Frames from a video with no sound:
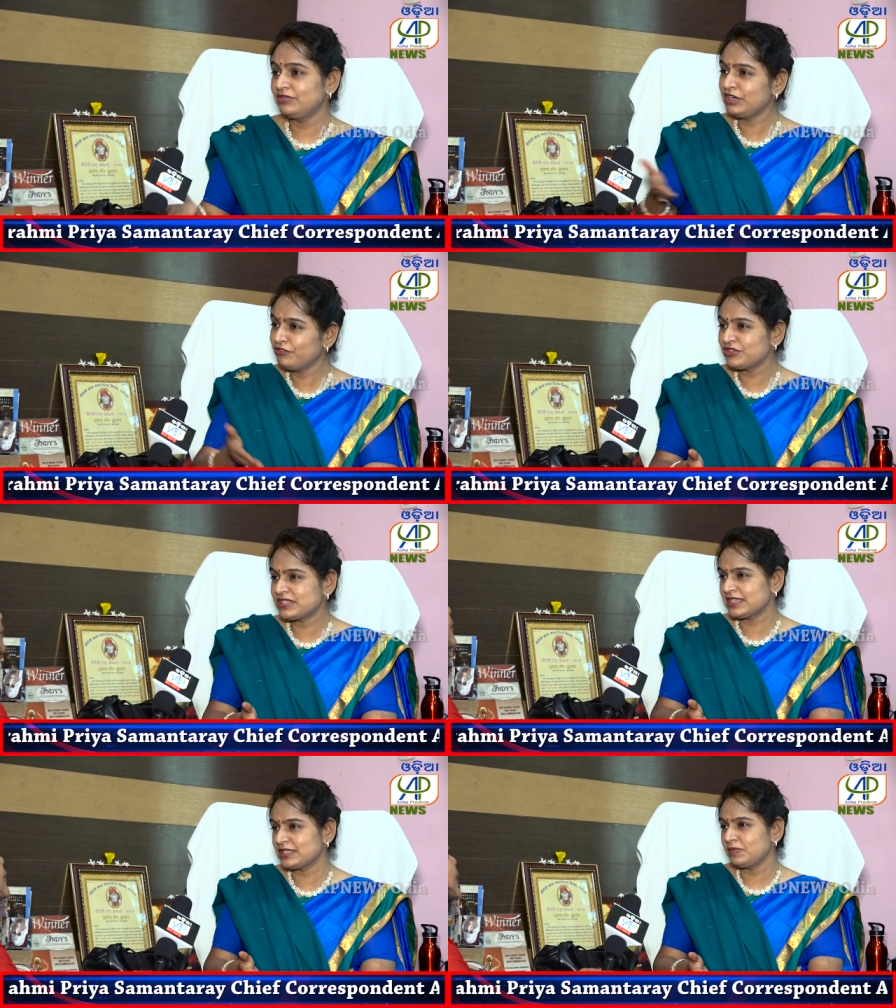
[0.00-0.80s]
work for
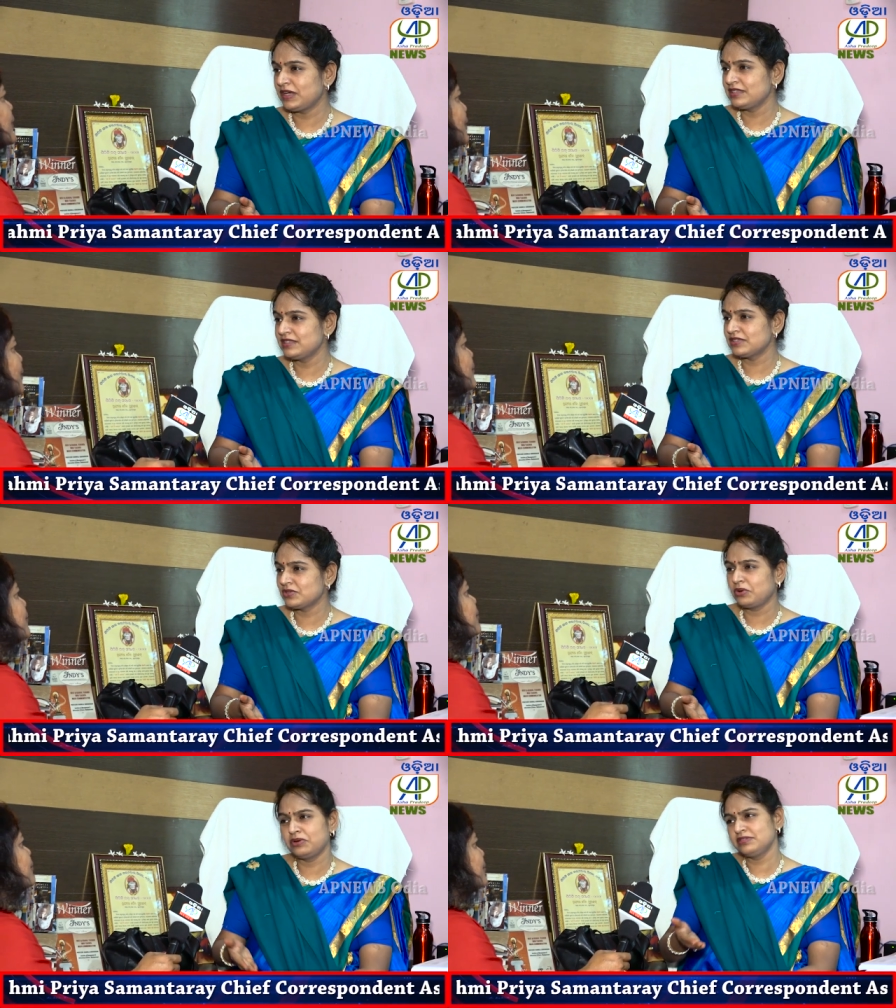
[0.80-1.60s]
6
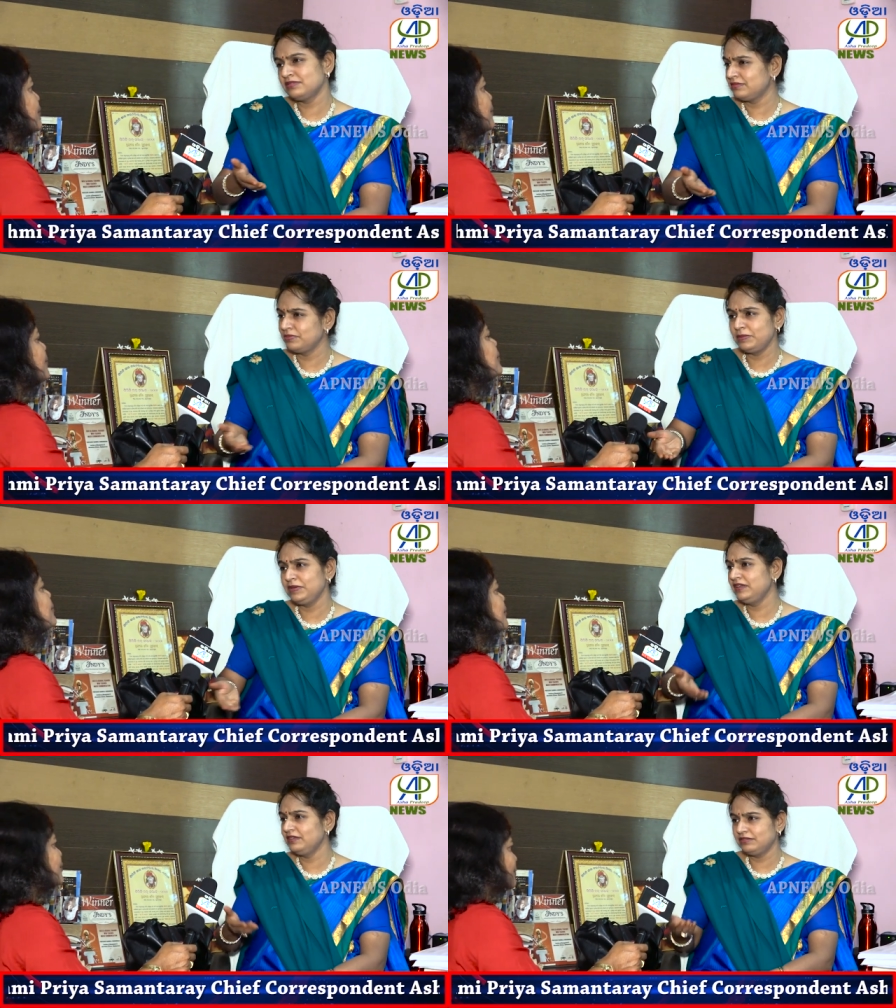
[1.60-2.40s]
months or
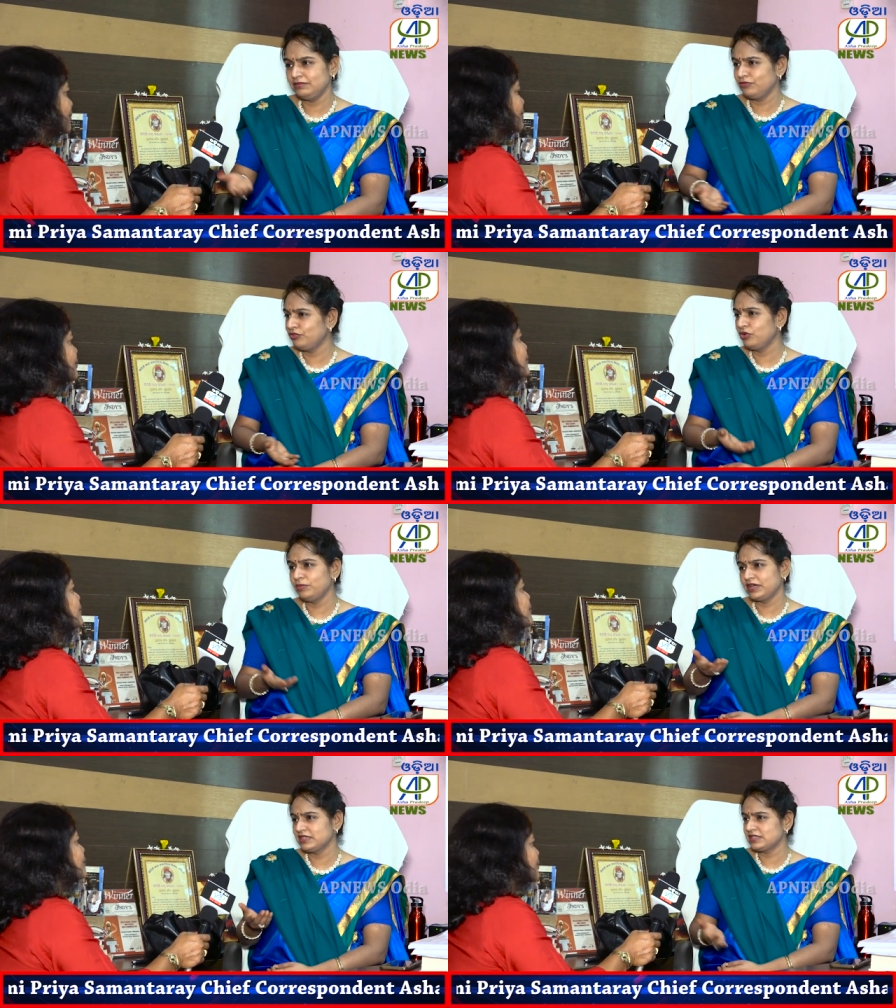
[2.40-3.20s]
maybe 4
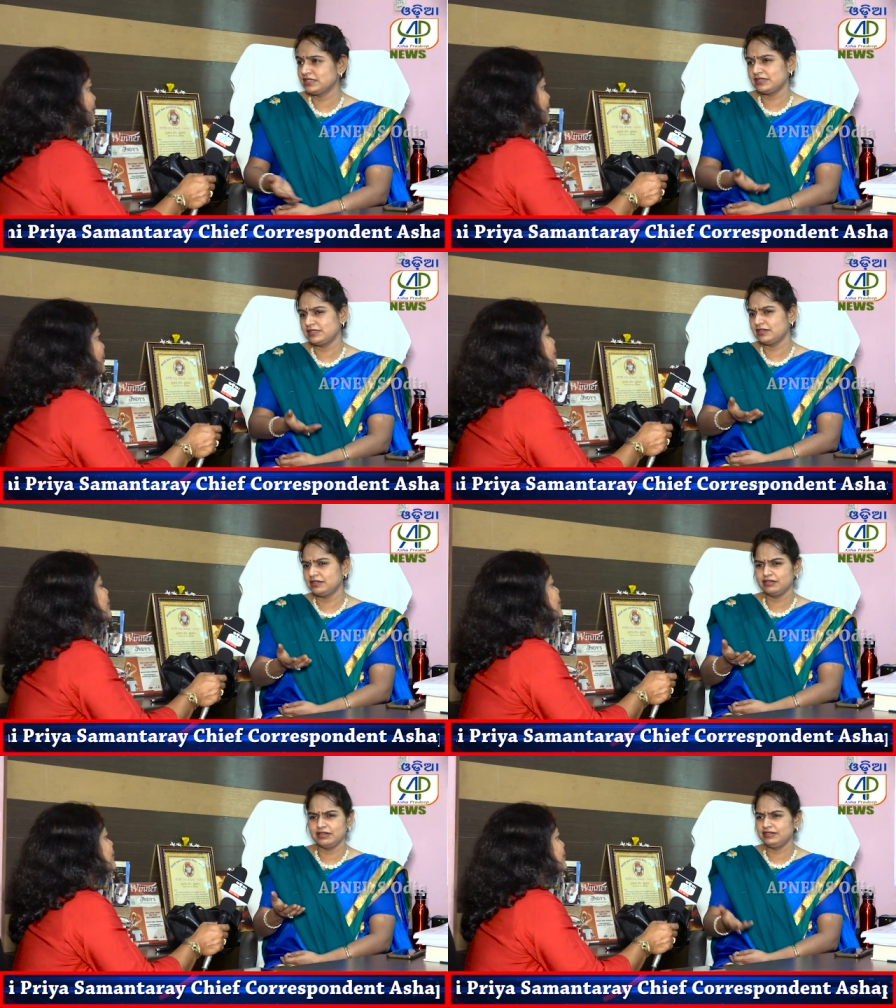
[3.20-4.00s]
months,
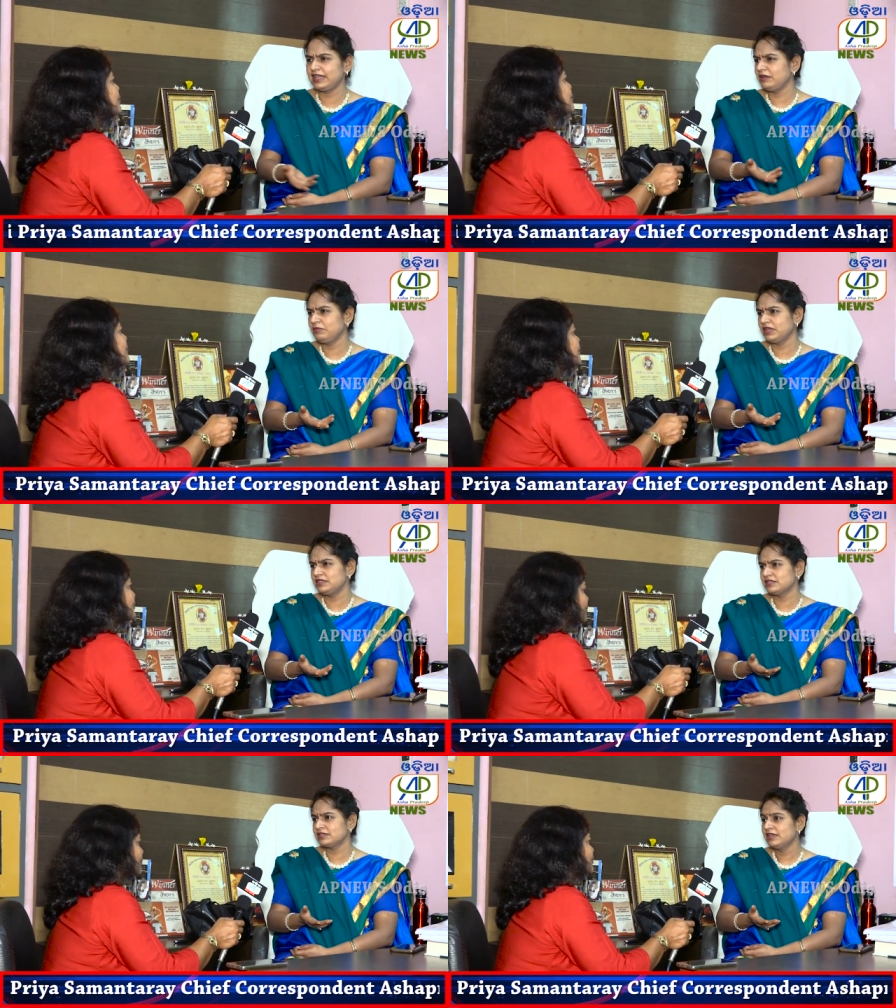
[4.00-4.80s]
10
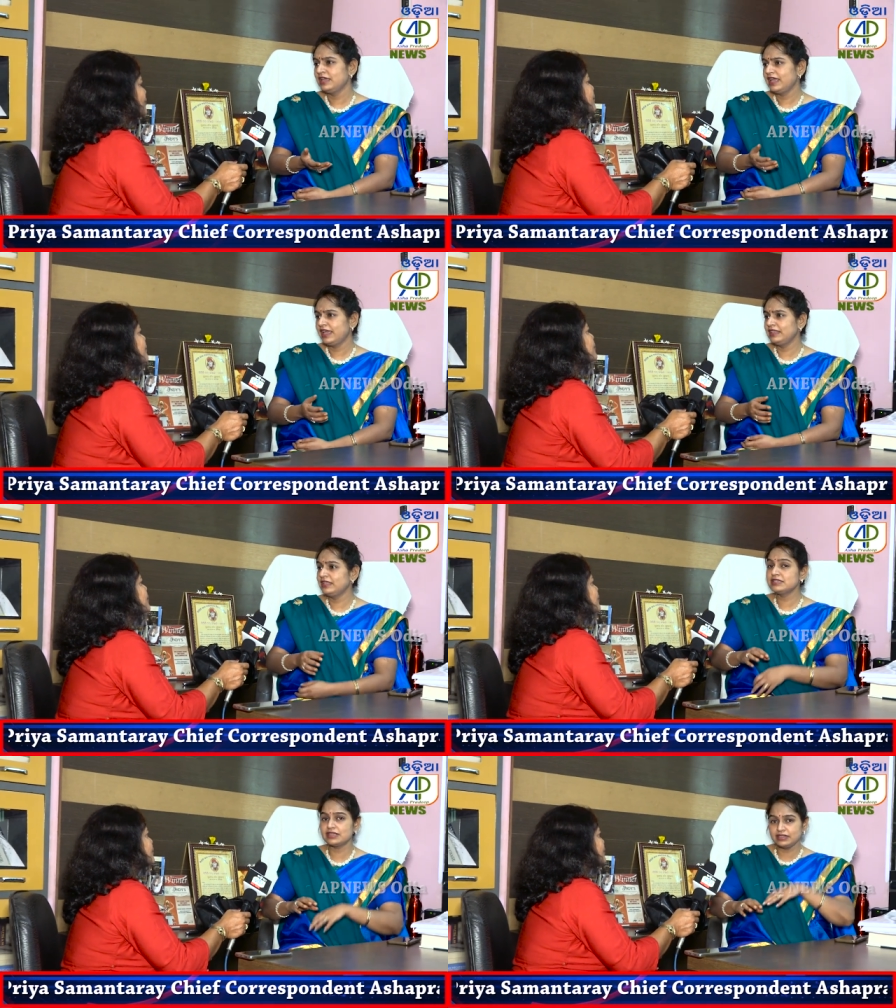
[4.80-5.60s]
months, and
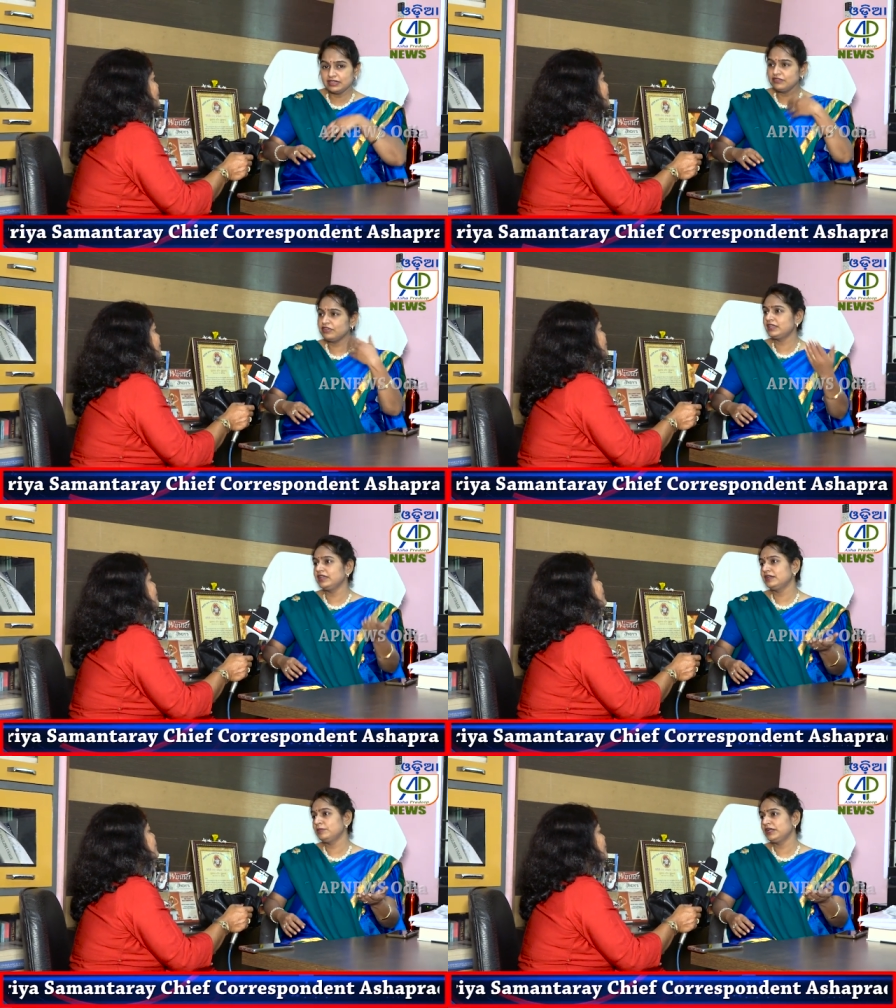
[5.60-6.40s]
then suddenly when they
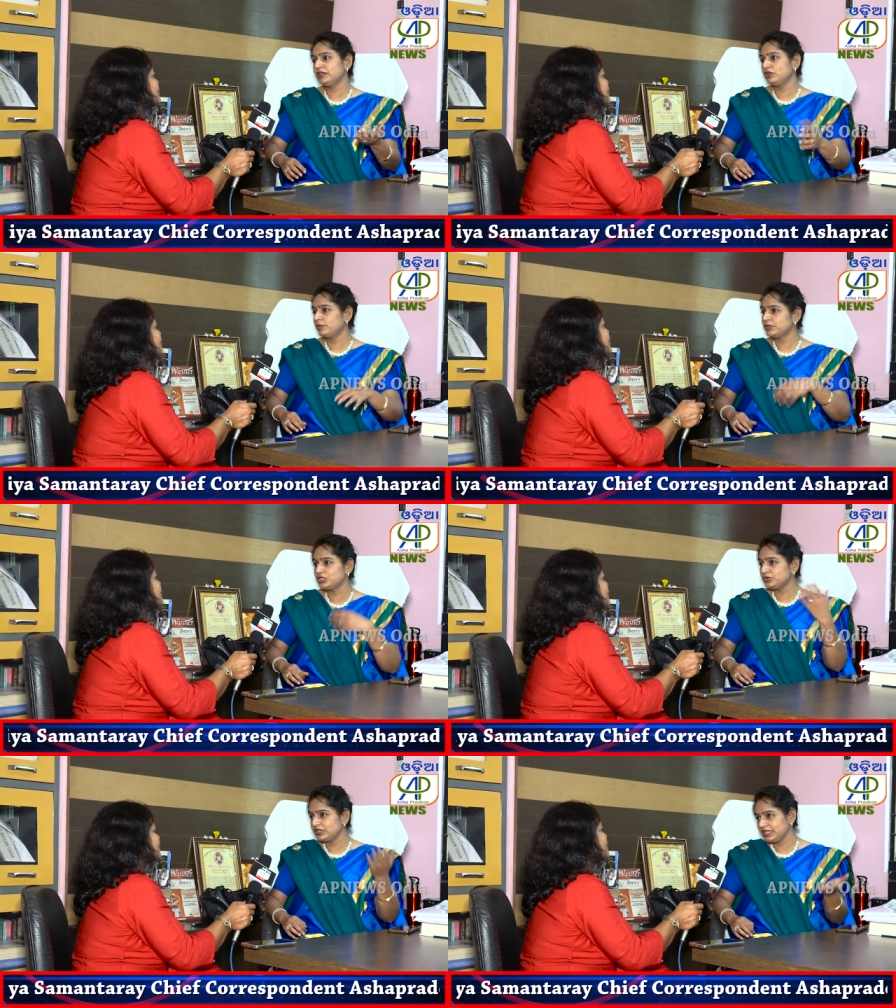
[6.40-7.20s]
get a better
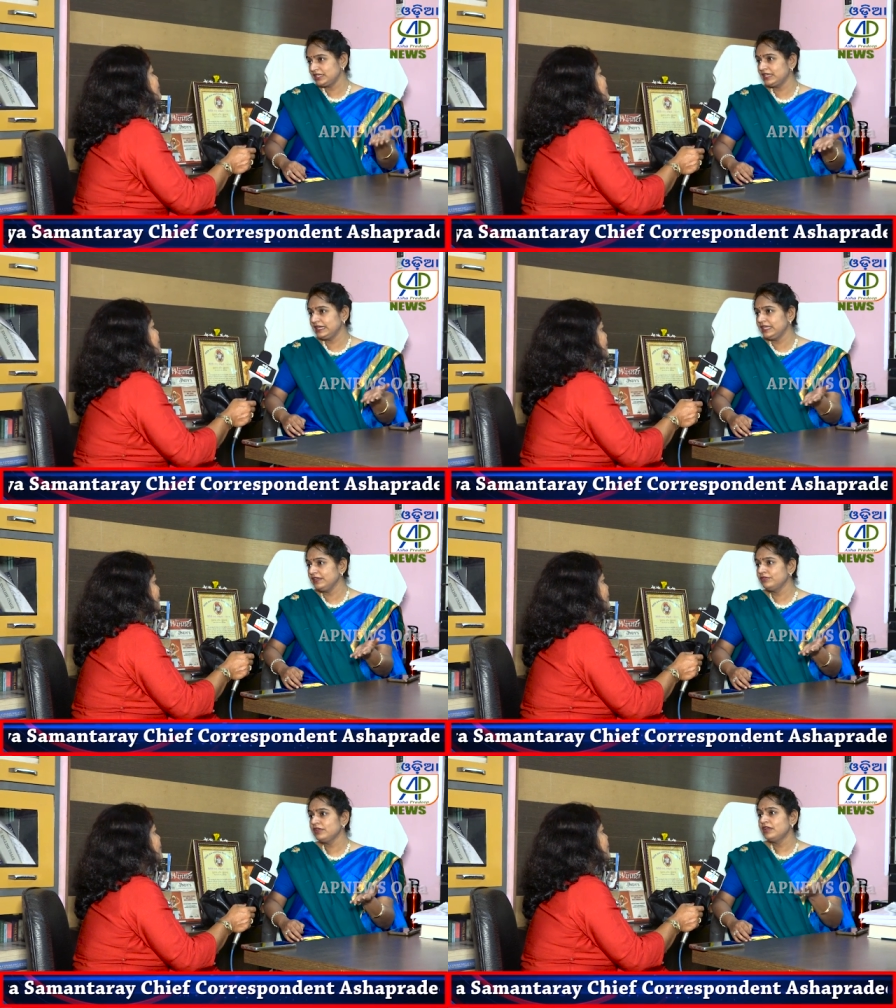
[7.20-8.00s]
opportunity, they
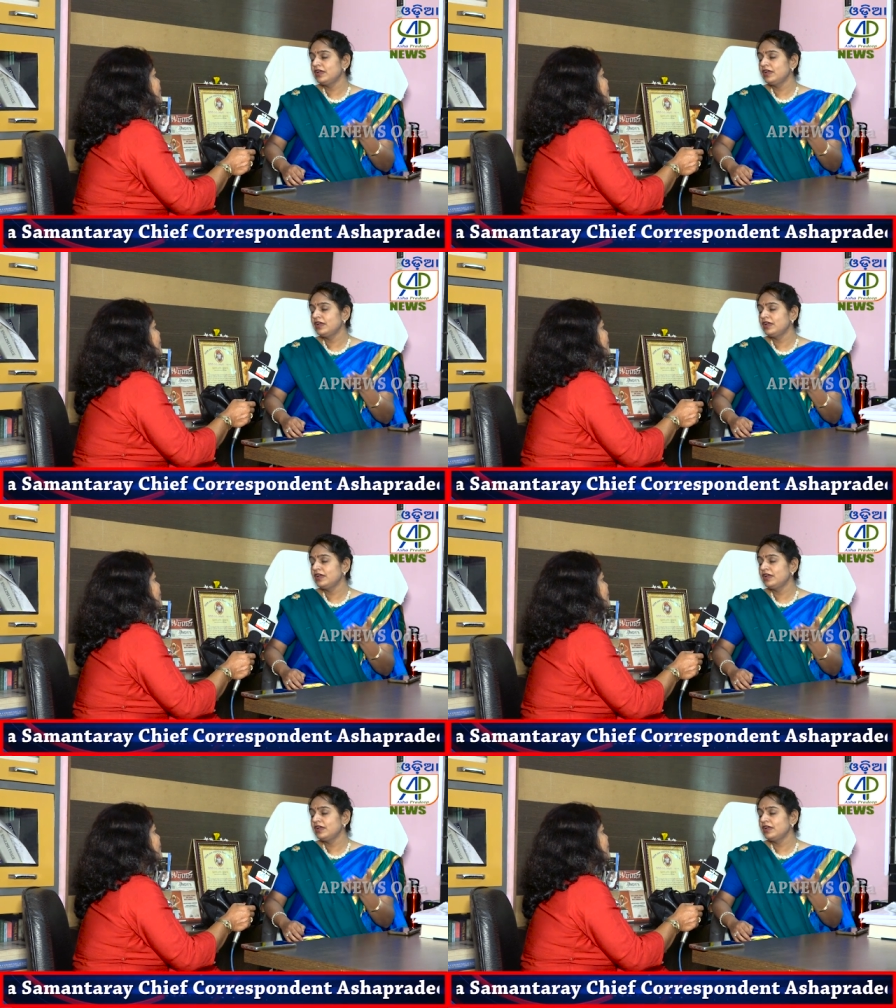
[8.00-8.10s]
leave.